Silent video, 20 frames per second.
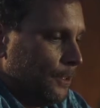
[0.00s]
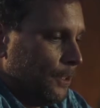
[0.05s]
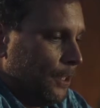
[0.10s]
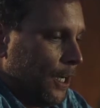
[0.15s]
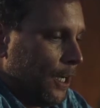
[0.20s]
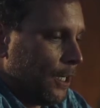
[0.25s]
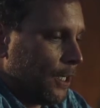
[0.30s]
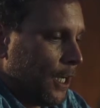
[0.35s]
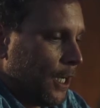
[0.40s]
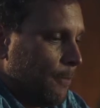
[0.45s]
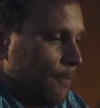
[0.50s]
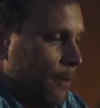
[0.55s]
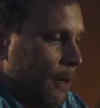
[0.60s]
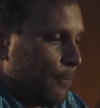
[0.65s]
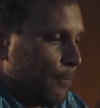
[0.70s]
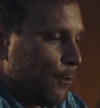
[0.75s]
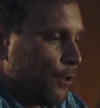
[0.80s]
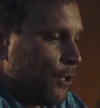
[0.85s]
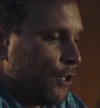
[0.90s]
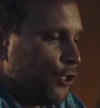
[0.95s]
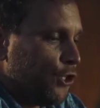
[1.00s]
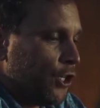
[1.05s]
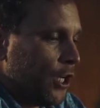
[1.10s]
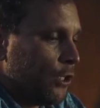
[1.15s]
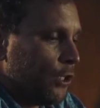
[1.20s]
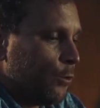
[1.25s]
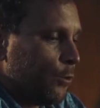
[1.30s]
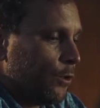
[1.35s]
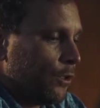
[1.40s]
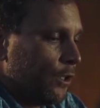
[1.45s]
I came up with a
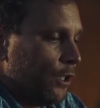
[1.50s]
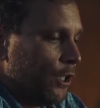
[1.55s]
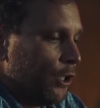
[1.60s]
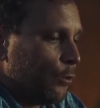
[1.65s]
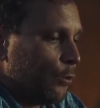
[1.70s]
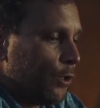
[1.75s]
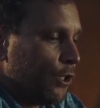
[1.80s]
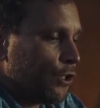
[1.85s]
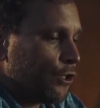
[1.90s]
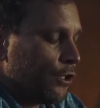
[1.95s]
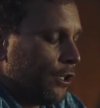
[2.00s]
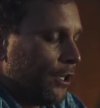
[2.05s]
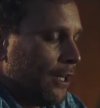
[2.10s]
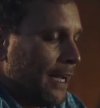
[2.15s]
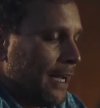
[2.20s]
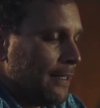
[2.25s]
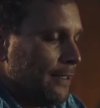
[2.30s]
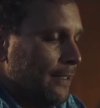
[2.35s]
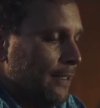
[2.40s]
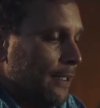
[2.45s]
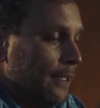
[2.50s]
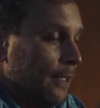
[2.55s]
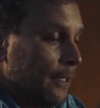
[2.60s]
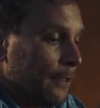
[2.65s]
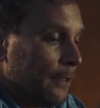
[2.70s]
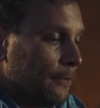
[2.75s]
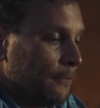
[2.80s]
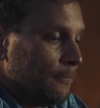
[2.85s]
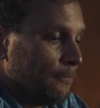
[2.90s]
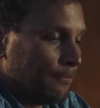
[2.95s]
genuinely original idea.
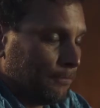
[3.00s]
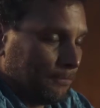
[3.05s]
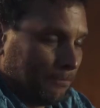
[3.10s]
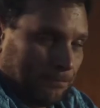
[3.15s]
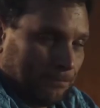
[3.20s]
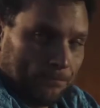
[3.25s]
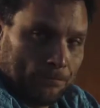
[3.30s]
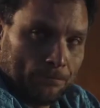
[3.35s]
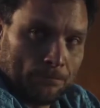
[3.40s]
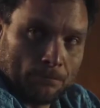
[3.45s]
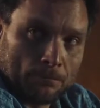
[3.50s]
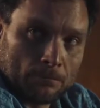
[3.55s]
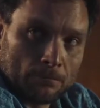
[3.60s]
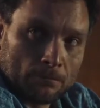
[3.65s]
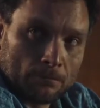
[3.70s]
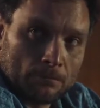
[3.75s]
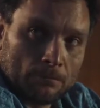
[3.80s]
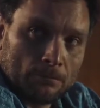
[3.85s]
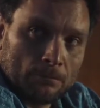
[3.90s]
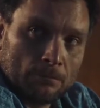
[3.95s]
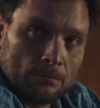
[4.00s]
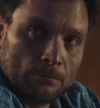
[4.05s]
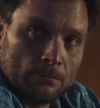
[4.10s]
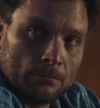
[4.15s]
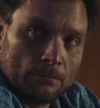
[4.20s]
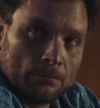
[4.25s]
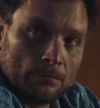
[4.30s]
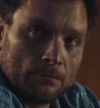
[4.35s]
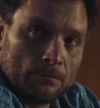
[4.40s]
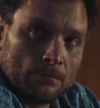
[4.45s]
Okay,
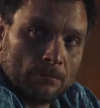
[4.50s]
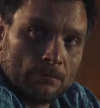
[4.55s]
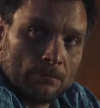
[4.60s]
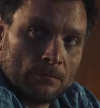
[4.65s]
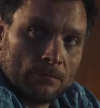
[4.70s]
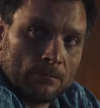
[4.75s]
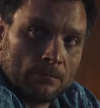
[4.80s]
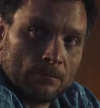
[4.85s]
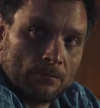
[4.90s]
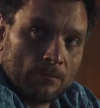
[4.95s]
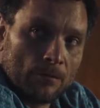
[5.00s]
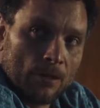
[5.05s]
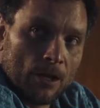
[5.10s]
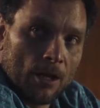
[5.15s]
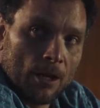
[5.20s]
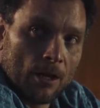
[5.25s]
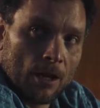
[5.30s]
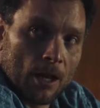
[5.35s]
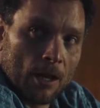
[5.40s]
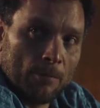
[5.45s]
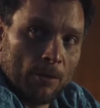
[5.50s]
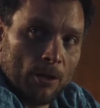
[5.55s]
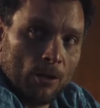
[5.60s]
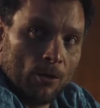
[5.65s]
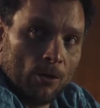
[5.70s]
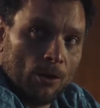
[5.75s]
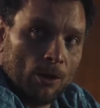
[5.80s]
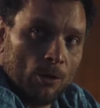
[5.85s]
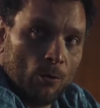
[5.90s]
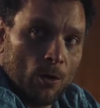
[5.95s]
okay. And I'm the
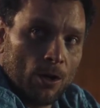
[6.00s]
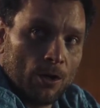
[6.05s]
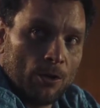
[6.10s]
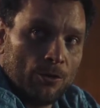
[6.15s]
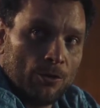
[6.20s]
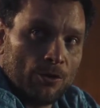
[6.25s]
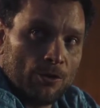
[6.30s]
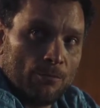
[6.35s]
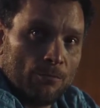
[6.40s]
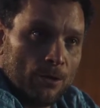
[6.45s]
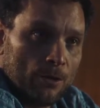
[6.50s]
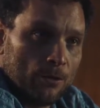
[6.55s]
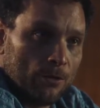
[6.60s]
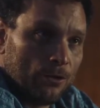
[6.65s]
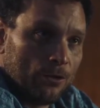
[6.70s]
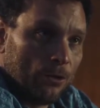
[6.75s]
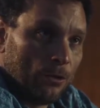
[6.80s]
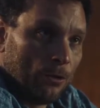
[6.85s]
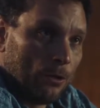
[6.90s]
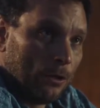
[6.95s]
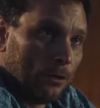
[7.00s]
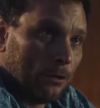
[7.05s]
only one who's immune to it.